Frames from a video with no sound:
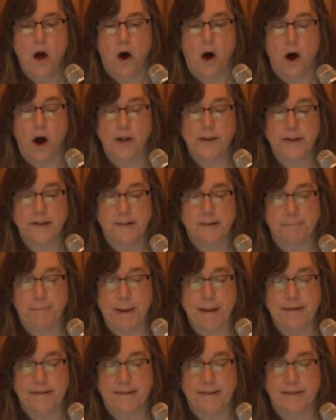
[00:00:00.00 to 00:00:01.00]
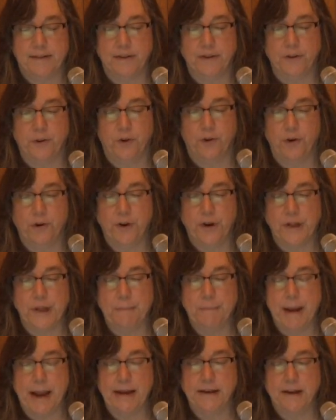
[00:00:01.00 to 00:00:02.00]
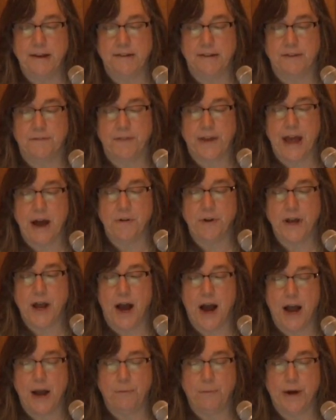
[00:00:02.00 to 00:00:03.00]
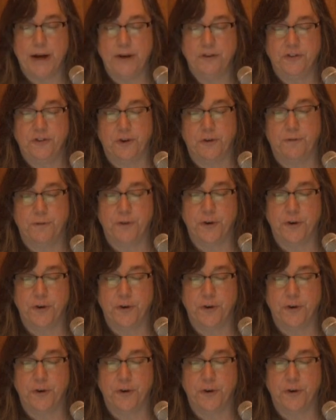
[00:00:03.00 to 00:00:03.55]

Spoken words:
All expenses incurred in the maintenance of county highways shall